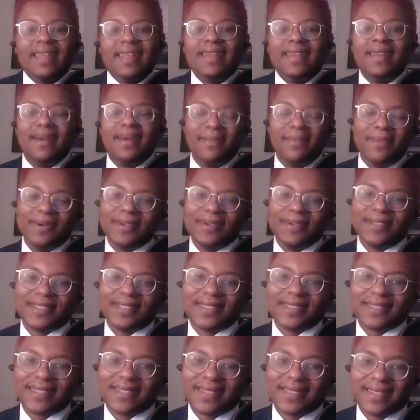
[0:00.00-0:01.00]

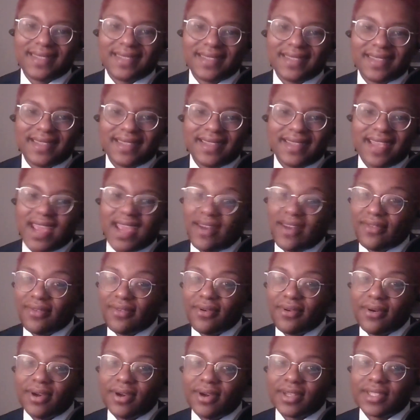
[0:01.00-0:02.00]
numbers, and of
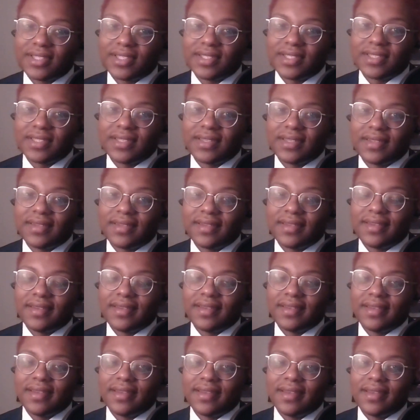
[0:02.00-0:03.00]
course,
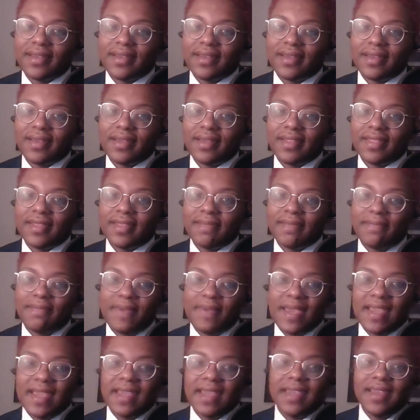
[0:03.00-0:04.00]
the
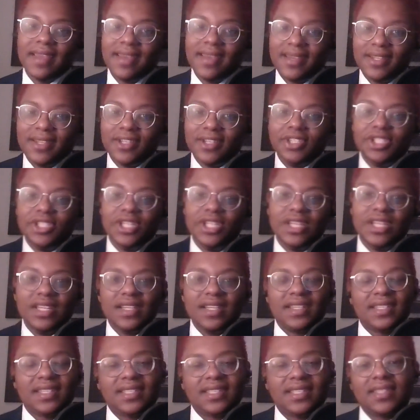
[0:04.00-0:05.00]
big
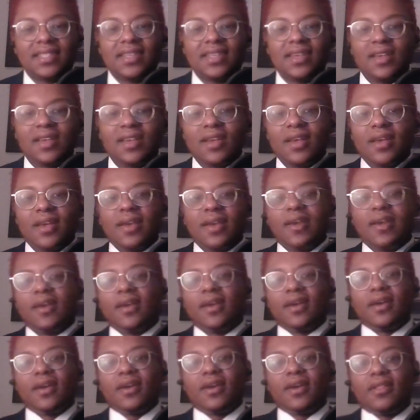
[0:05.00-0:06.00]
genius
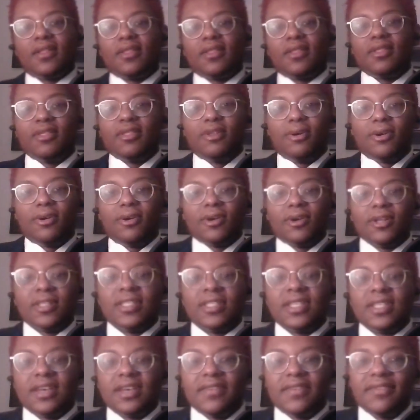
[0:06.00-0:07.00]

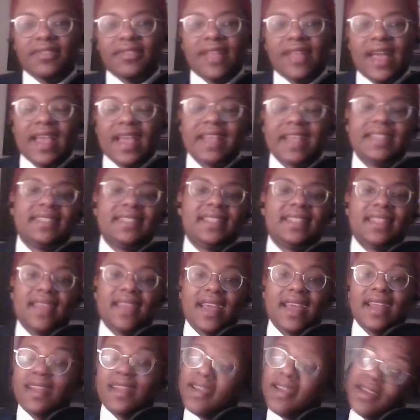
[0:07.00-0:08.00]
lords of legs
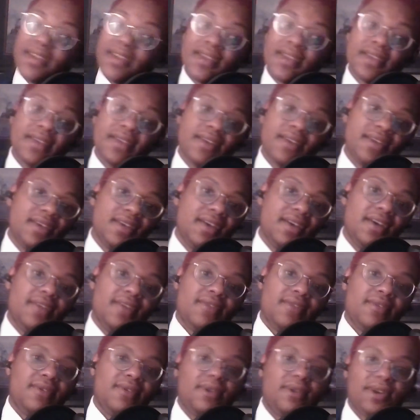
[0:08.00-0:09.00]
that,
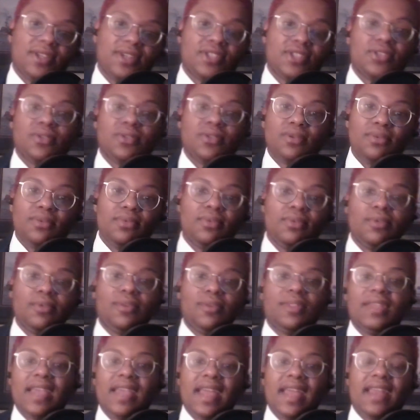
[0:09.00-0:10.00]
of course,
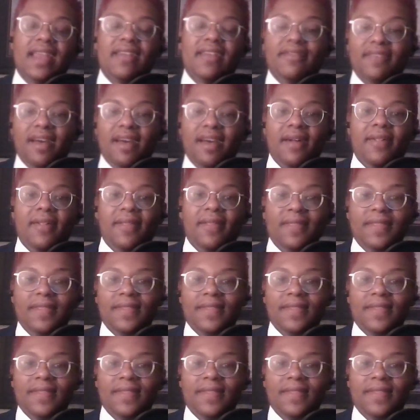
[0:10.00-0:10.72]
rule the NFL.